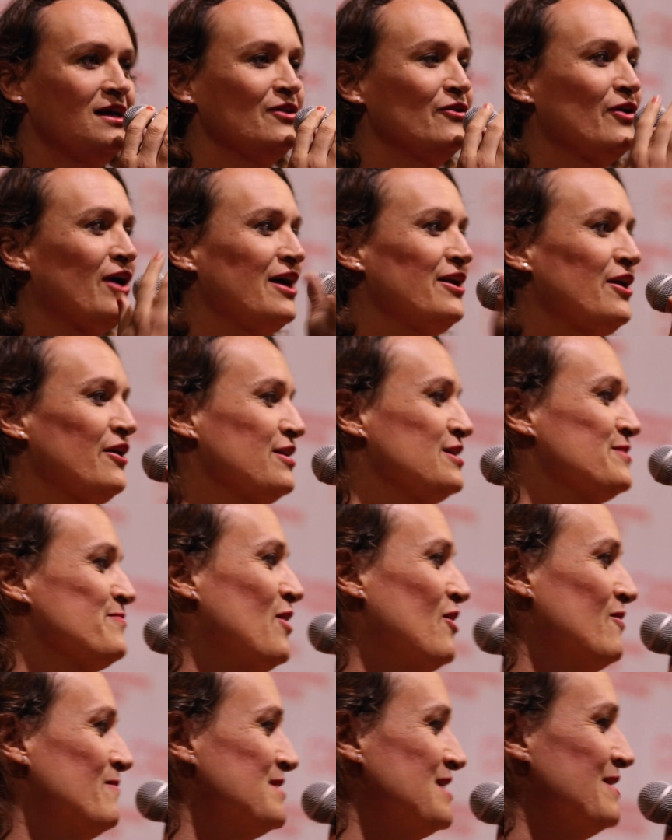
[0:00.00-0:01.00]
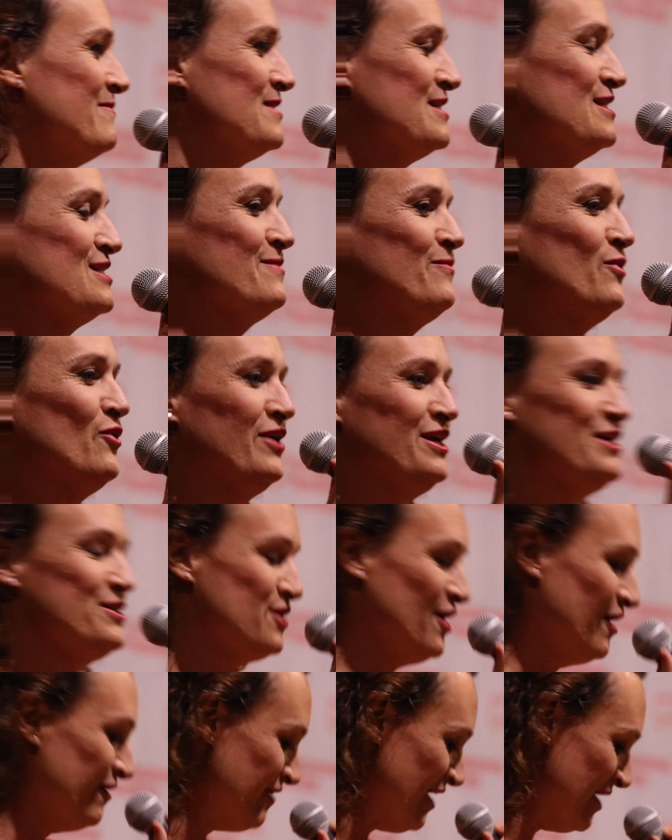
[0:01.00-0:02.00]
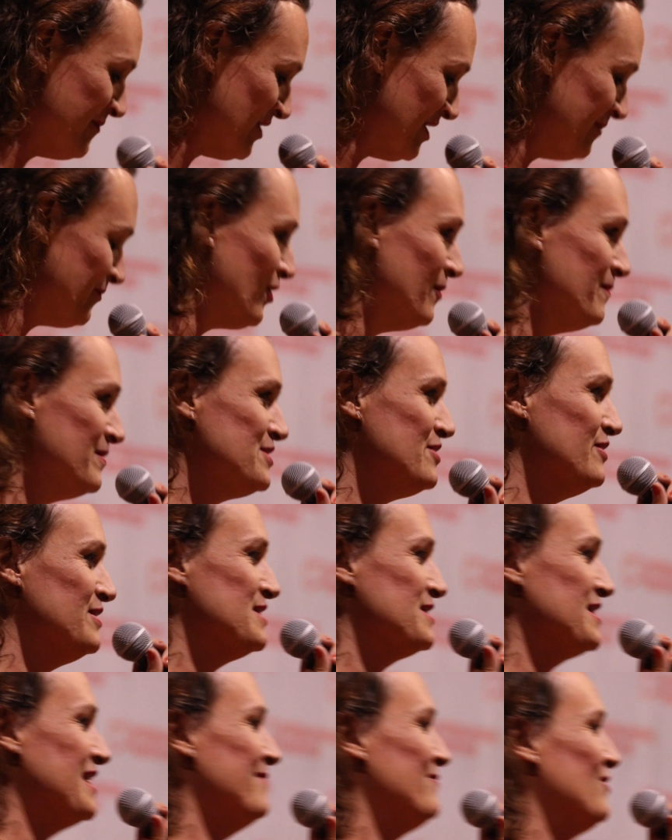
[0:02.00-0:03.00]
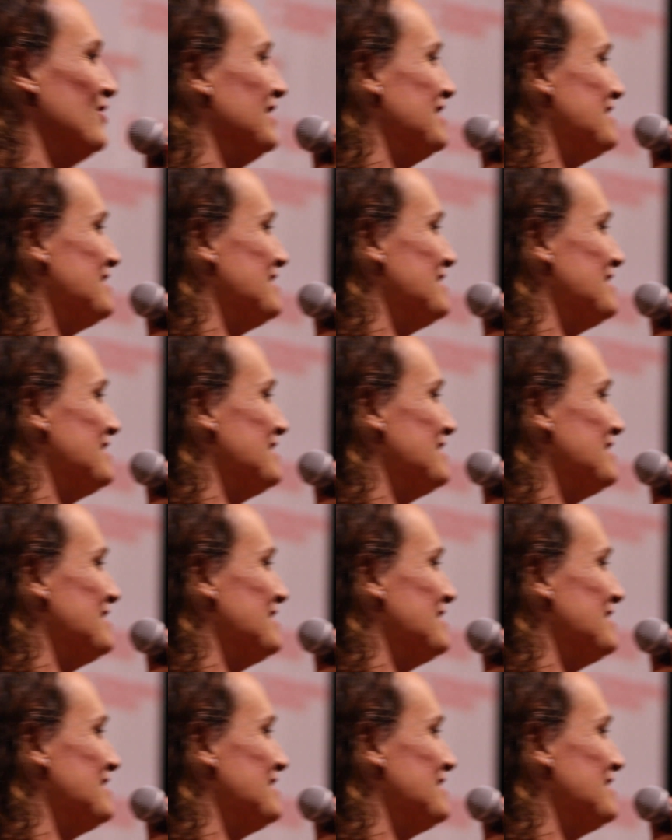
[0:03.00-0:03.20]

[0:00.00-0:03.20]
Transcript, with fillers: Look, I know this poem seems disappointing so far, but I promise you just keep on